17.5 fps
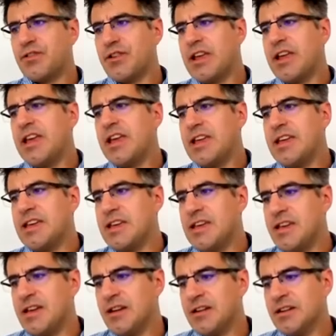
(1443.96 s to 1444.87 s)
sort of
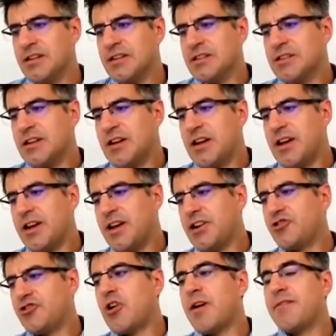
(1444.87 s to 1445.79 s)
key uh,
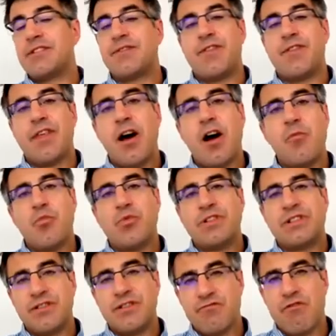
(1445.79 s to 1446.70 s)
drivers for the
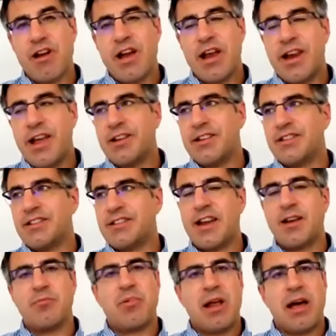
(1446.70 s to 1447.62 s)
hub was to really
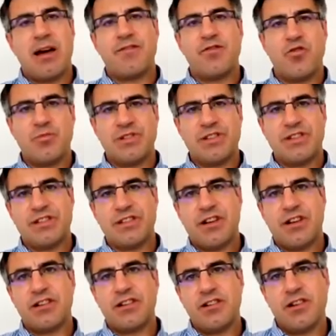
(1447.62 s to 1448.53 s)
understand platforms and
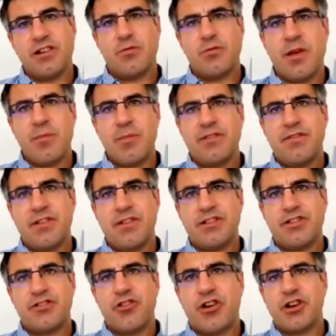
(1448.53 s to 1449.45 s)
start to look need
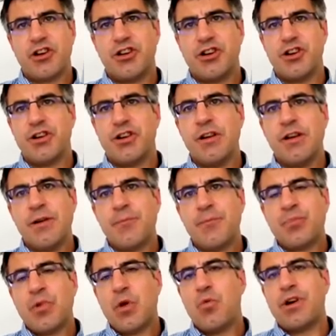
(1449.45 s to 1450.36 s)
for construction.
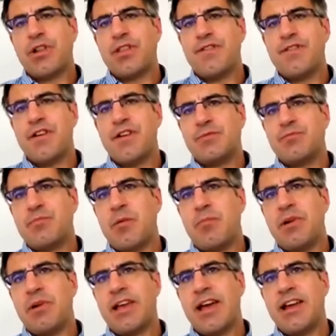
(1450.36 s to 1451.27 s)
One of the first
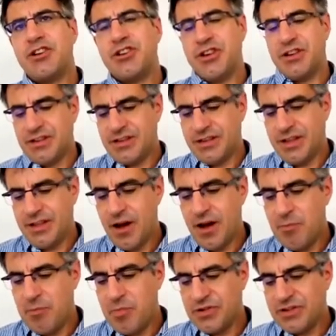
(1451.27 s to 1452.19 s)
publications that
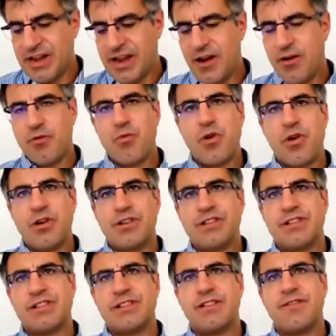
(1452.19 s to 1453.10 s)
the hub put out
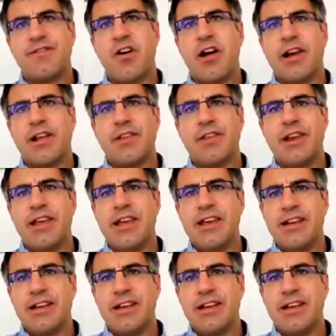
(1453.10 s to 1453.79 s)
was defining the